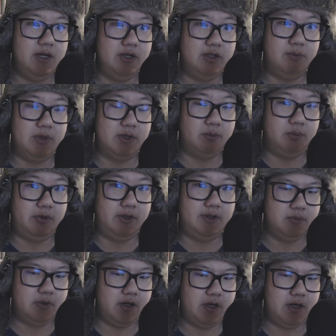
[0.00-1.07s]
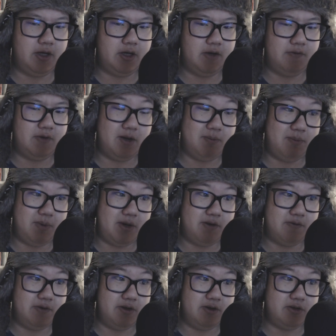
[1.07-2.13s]
it to be complete. I have not been
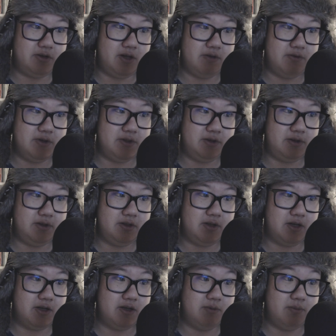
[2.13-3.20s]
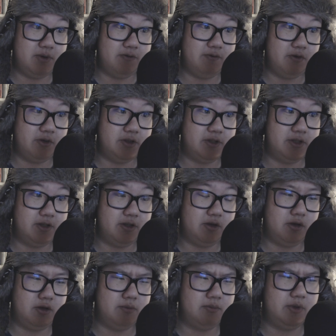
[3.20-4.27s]
making videos a lot recently. I have been focusing
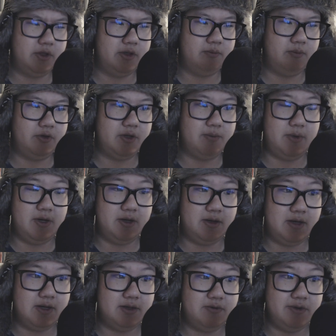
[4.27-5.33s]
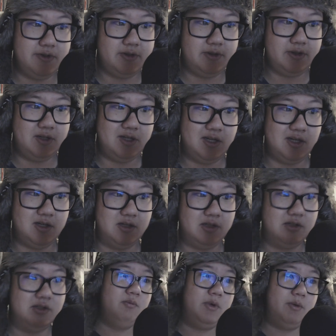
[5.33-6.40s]
on my multimedia class recently
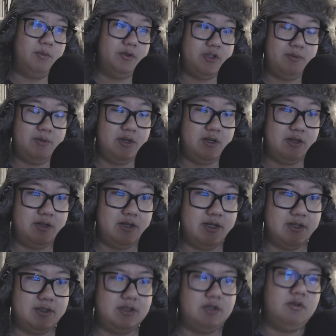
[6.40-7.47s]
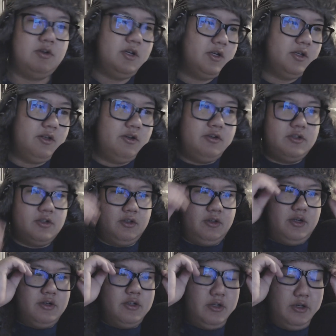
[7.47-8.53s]
and my multimedia class, you know what? There's
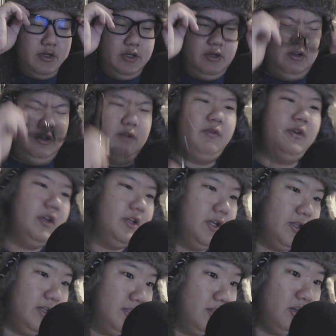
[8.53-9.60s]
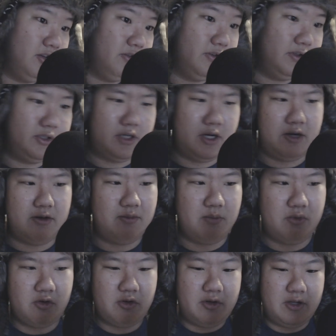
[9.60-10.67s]
glares on here. I'm going to take these off. It's kind of
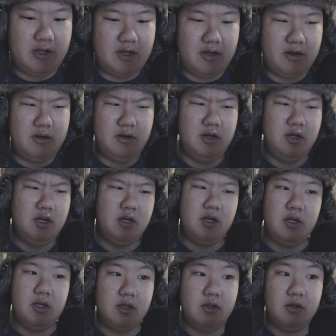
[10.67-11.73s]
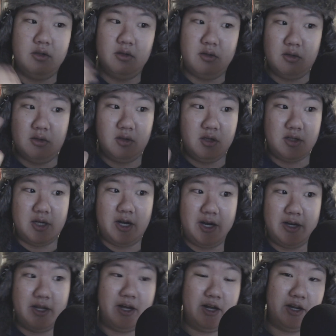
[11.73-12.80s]
important that it's
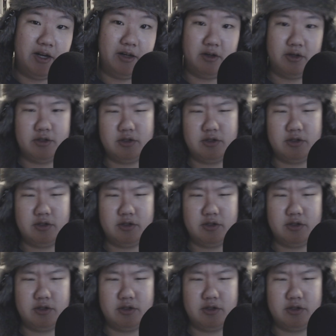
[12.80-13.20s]
eye to eye on